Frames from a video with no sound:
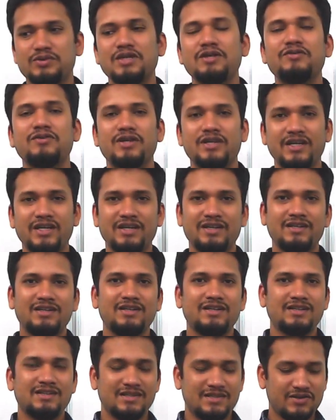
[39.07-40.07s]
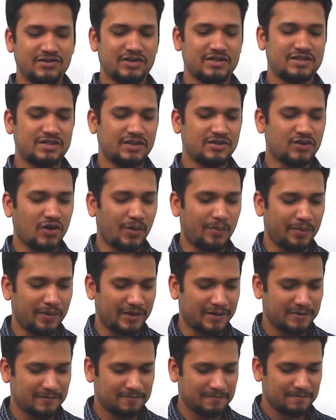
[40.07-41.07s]
a very interesting topic.
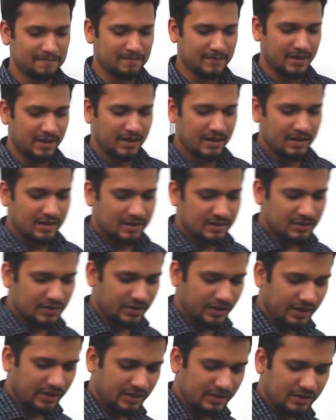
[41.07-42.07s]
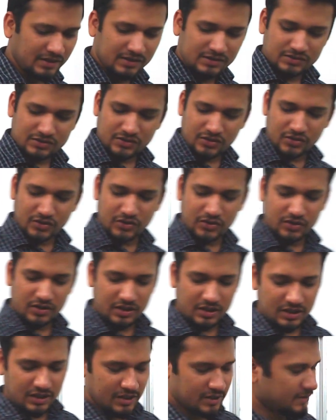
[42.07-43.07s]
Okay,
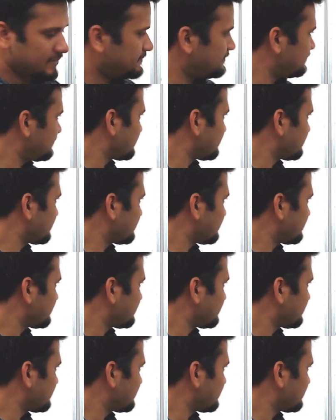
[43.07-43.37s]
so